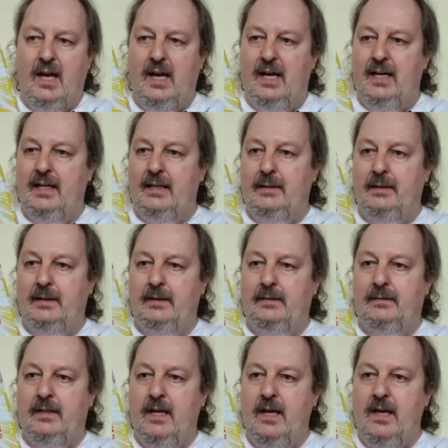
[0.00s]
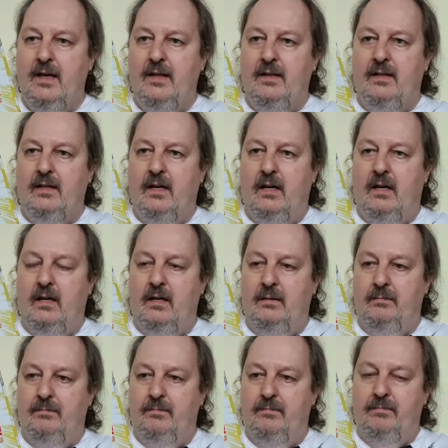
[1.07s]

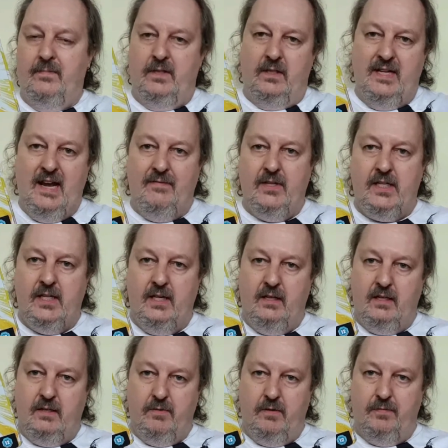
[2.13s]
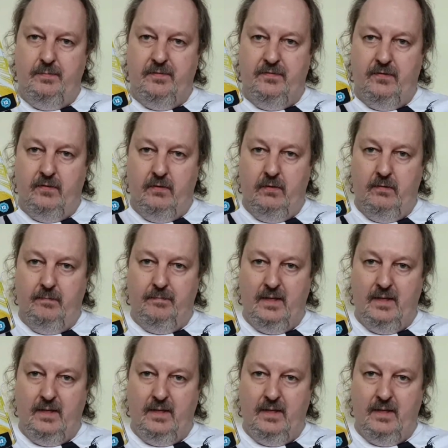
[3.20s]
I've never seen this movie before.